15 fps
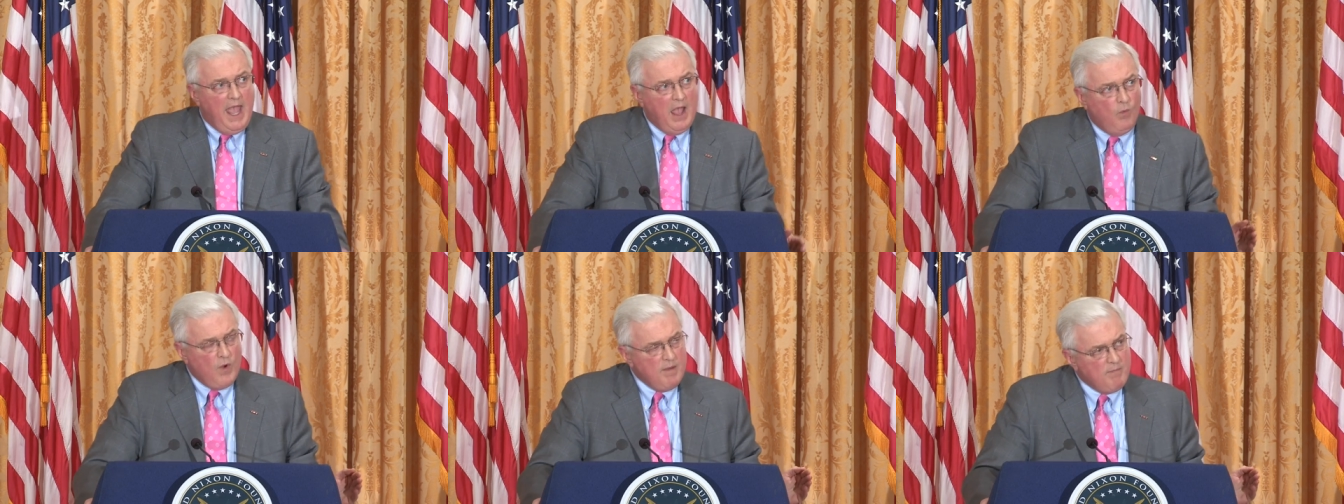
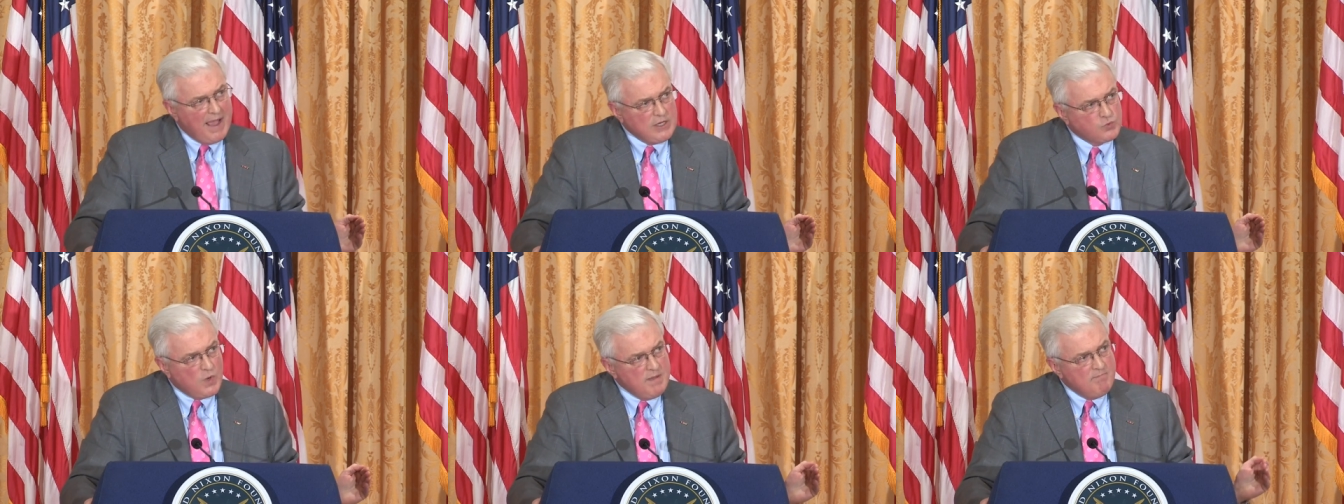And we,
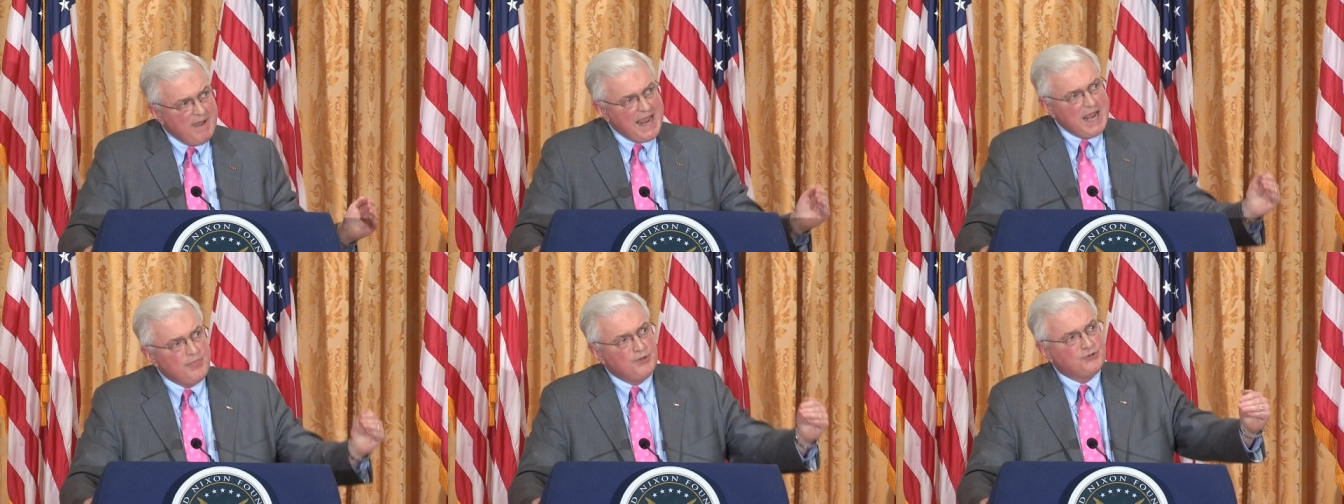as we
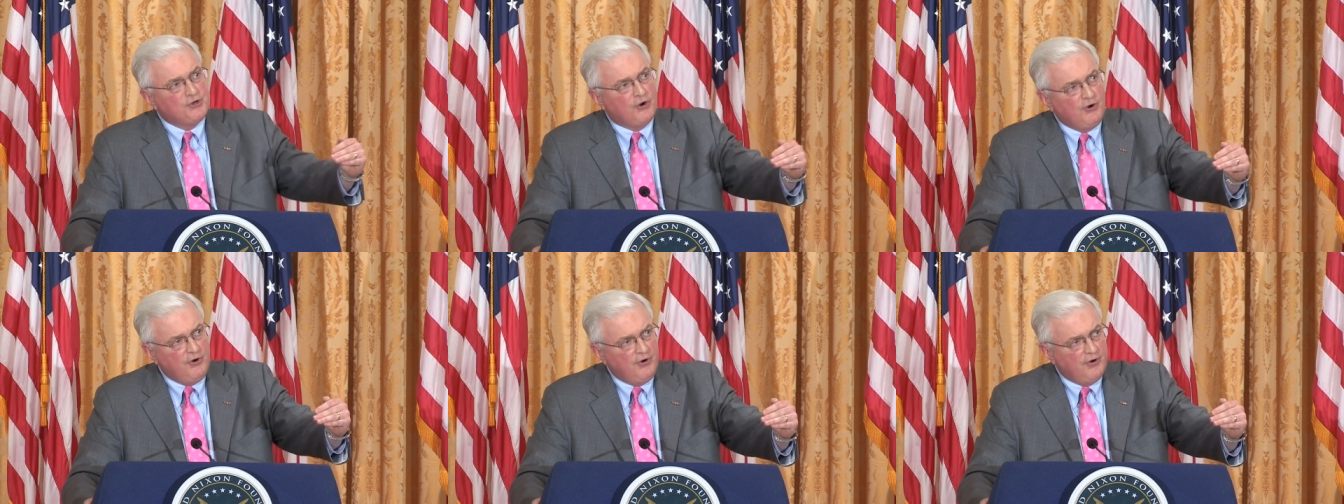made the
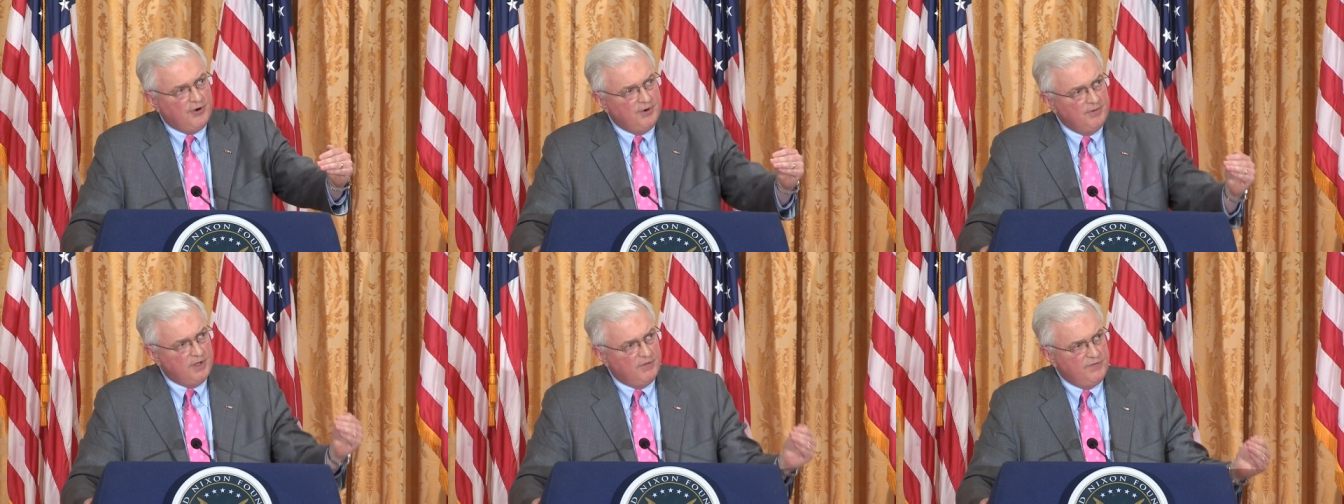
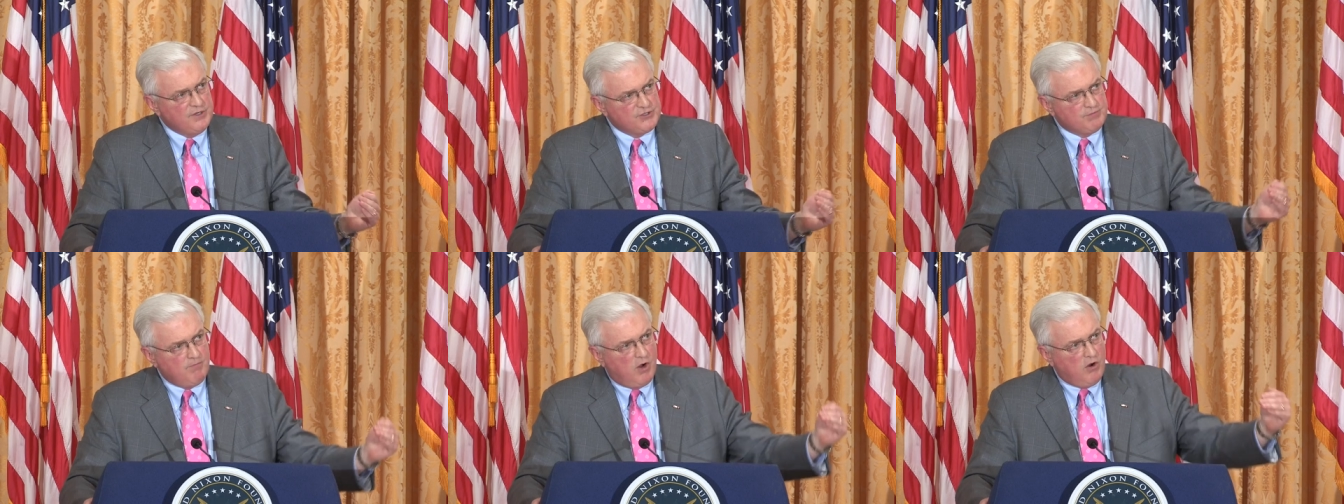turn of
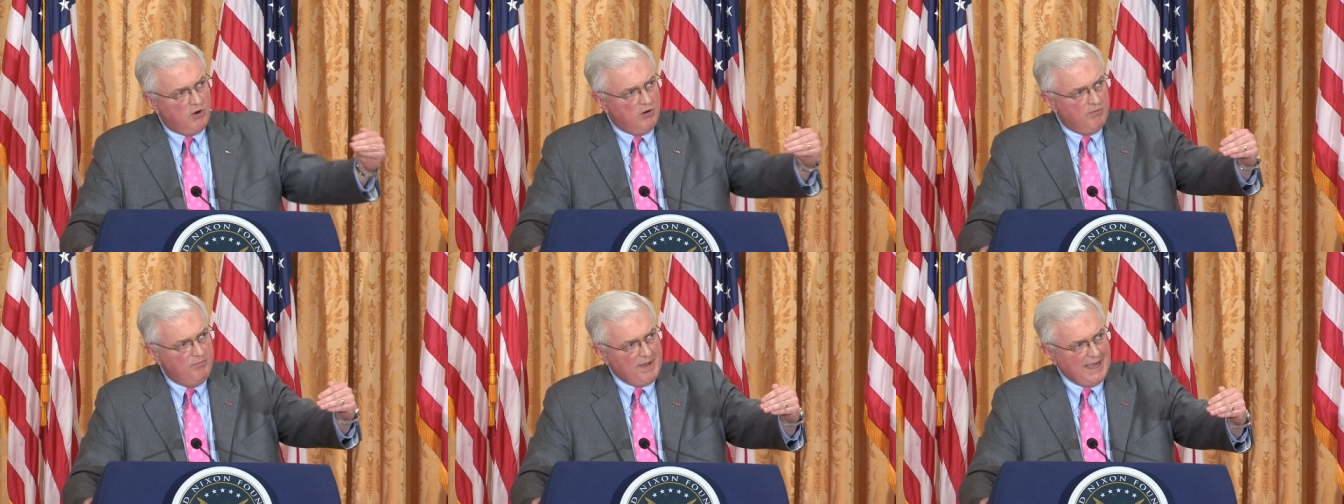this
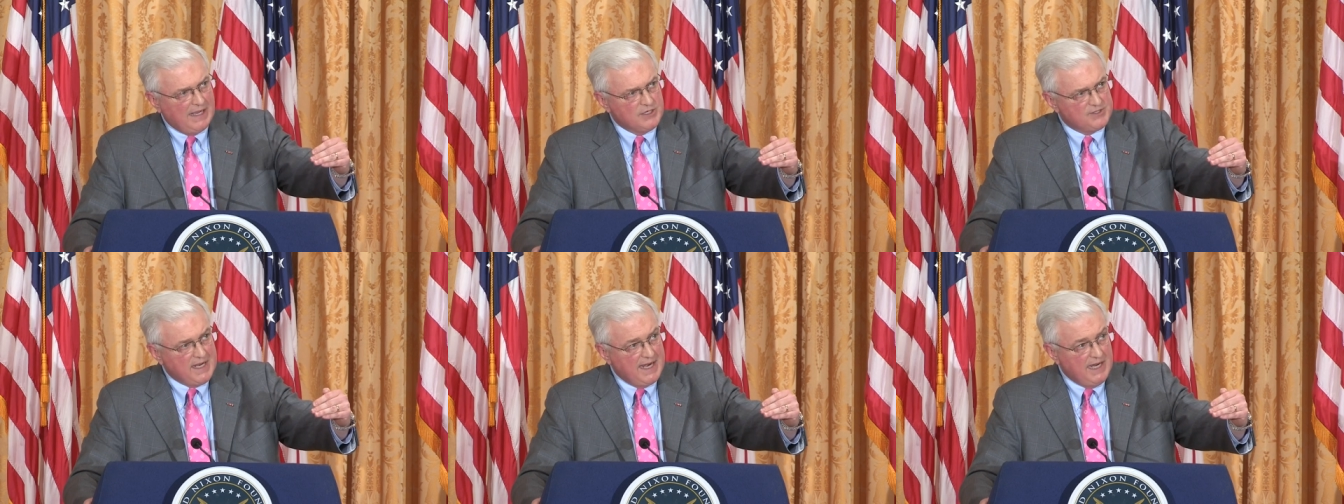small
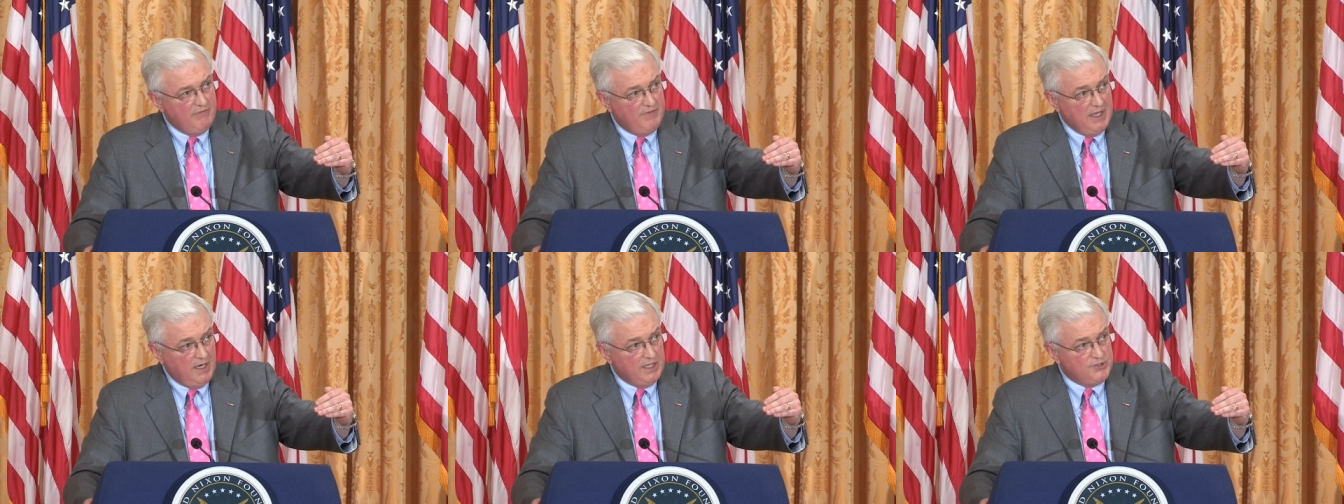
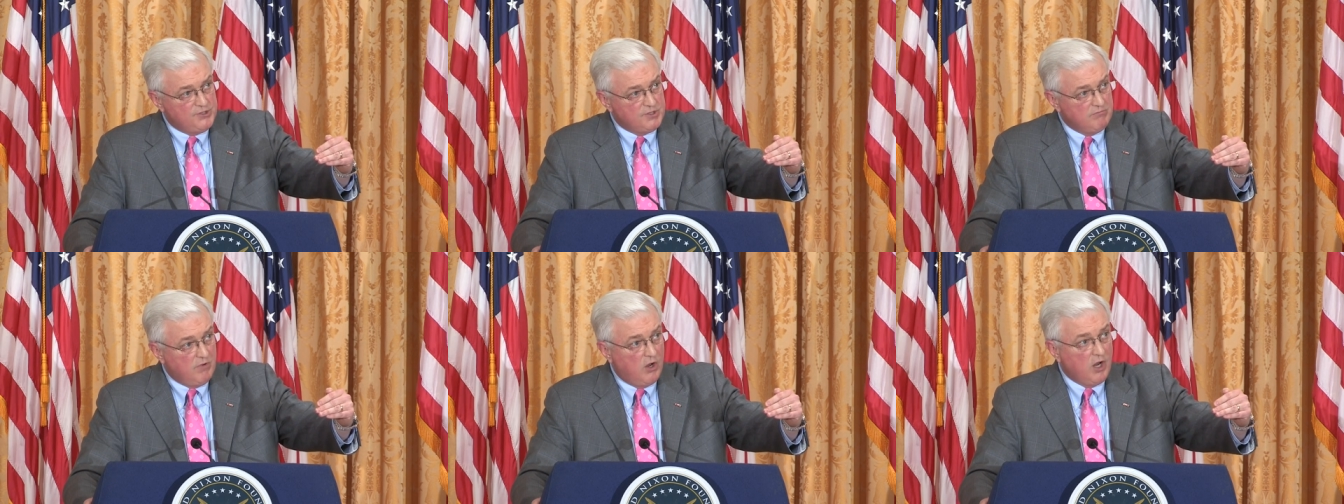Pakistani village,